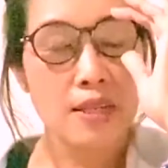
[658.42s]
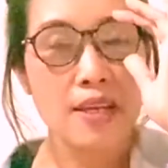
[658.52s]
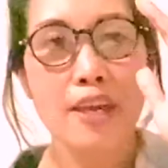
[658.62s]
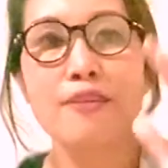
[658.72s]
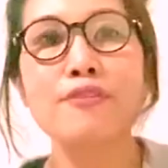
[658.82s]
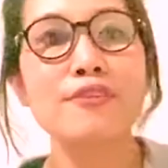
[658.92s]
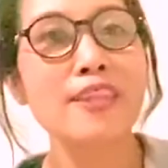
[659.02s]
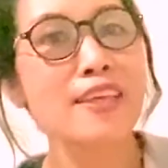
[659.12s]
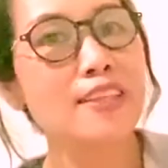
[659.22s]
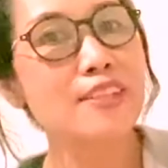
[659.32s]
If you
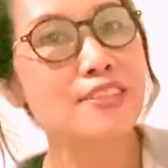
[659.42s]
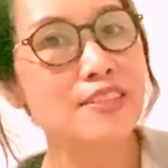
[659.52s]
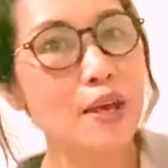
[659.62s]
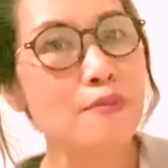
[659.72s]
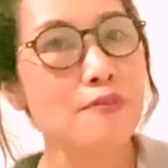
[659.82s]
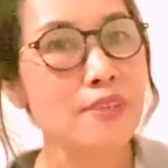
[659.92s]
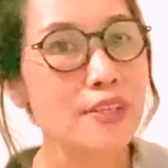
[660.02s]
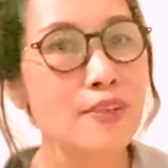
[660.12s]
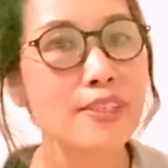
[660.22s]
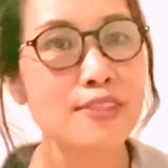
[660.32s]
think that this type of
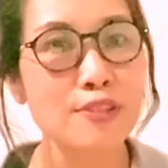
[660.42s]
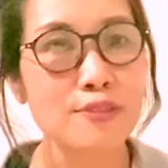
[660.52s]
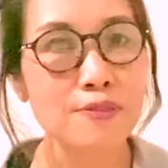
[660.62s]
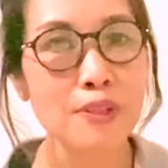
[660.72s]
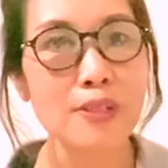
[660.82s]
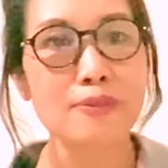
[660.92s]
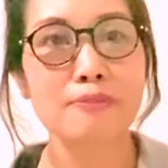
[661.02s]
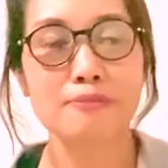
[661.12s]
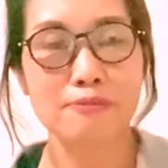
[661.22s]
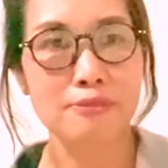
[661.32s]
video is useful,
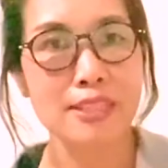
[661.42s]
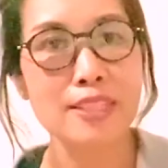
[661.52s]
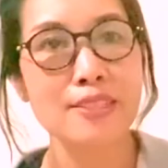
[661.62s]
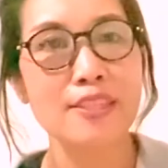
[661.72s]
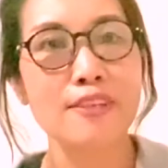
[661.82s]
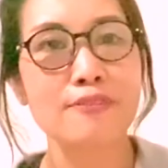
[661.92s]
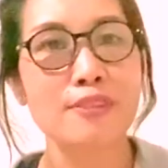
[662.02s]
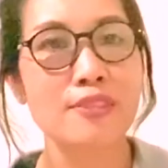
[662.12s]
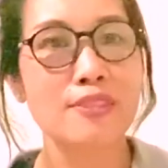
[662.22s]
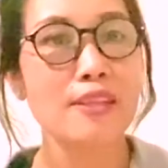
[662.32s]
please give
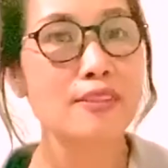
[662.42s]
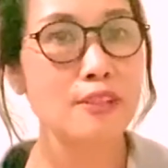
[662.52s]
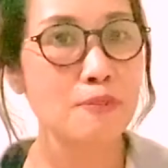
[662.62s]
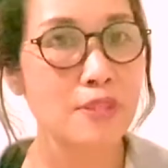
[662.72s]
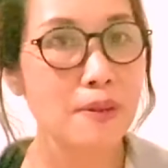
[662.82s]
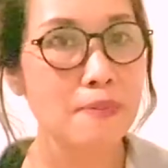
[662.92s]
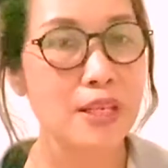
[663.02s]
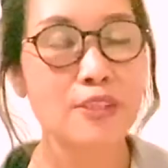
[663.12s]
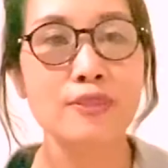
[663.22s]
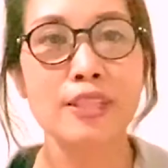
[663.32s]
us thumbs
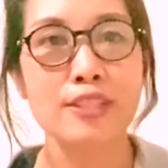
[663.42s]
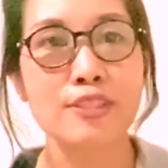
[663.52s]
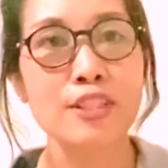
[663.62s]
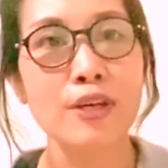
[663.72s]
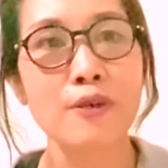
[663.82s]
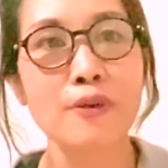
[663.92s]
up to let us know